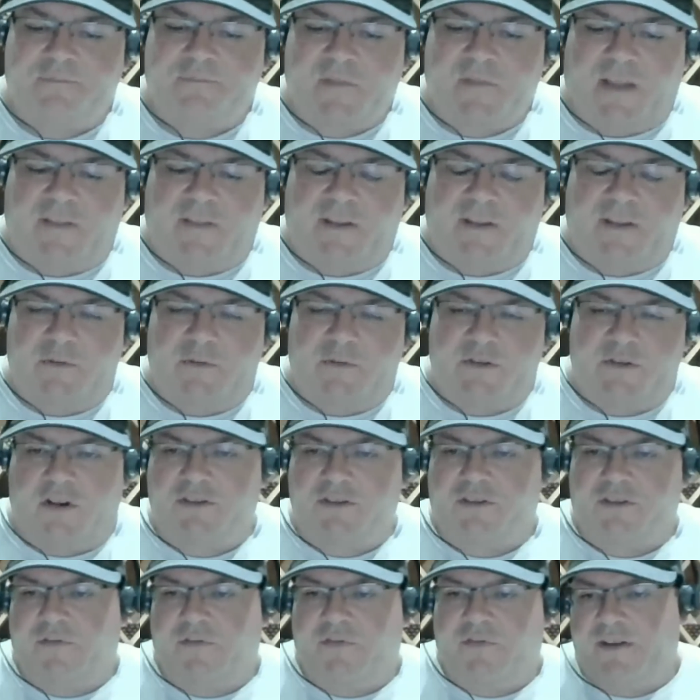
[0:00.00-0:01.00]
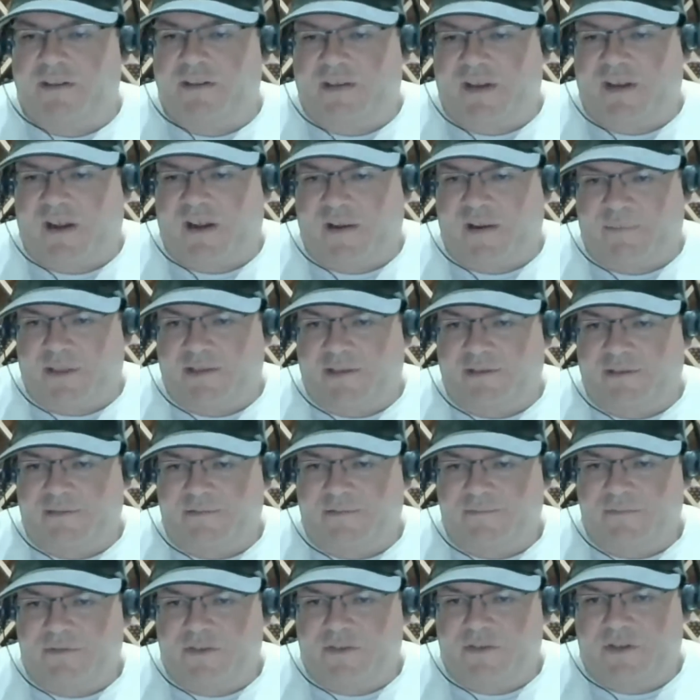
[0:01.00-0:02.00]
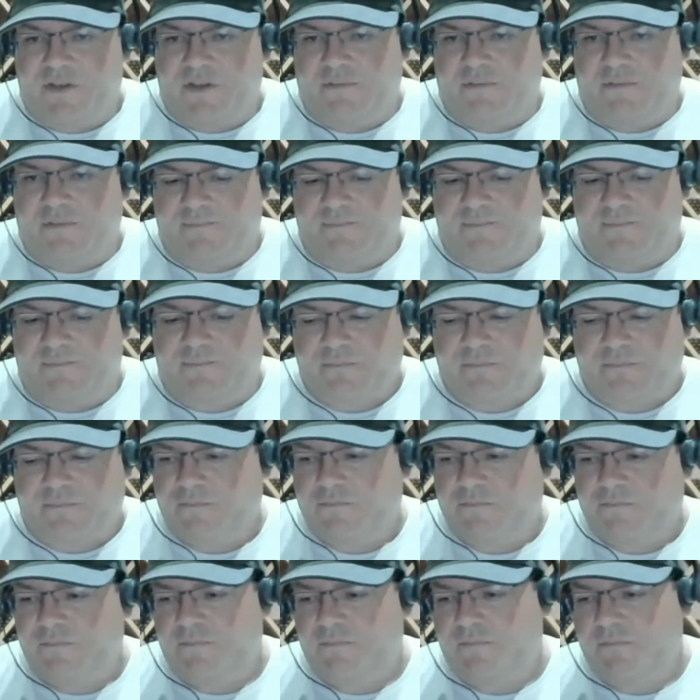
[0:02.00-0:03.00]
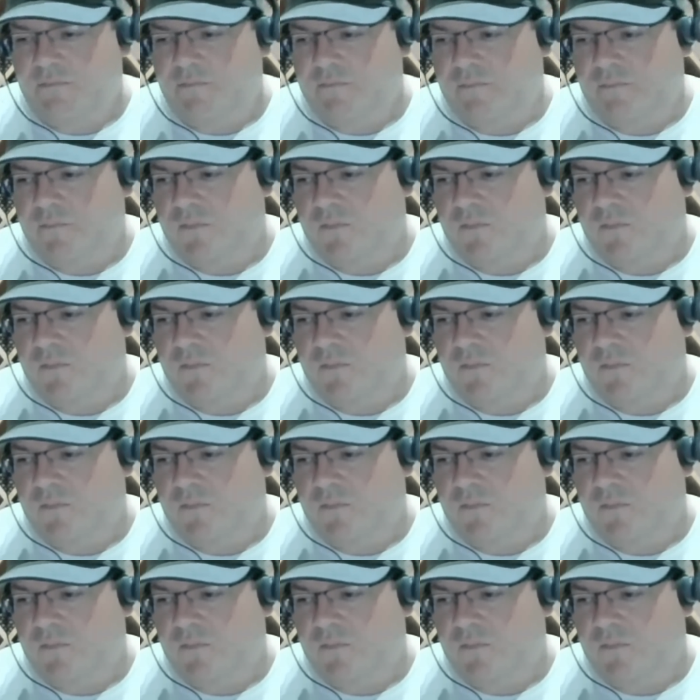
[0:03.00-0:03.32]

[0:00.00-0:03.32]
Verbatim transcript: and then it was also very timely. So, right,